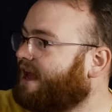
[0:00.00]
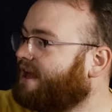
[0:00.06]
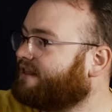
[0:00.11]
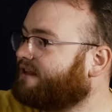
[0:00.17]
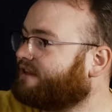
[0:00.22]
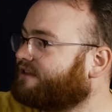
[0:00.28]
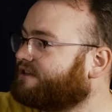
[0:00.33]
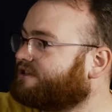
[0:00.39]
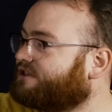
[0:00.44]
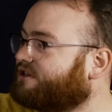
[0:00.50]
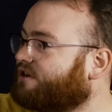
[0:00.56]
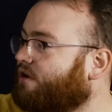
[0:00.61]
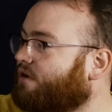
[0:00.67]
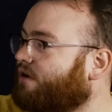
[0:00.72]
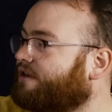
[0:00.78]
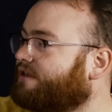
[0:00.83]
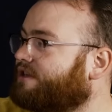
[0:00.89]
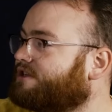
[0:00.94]
I think I was the gonna,
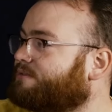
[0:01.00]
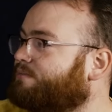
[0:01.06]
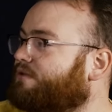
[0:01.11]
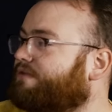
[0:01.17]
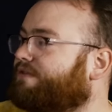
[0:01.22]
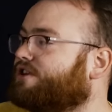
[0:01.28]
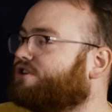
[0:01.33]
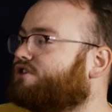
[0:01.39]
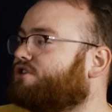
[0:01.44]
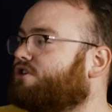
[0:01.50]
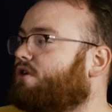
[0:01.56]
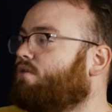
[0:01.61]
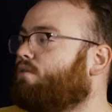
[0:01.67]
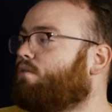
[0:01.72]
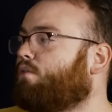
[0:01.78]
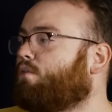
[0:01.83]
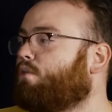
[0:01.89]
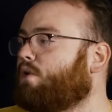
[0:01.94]
score I was of this movie is so
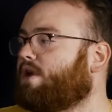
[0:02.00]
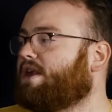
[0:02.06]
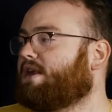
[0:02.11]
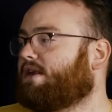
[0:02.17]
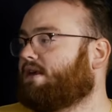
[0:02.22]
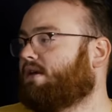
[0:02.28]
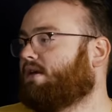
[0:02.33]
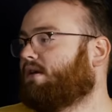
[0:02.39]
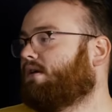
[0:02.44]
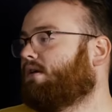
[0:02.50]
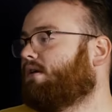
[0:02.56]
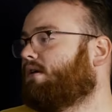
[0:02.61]
too. weak.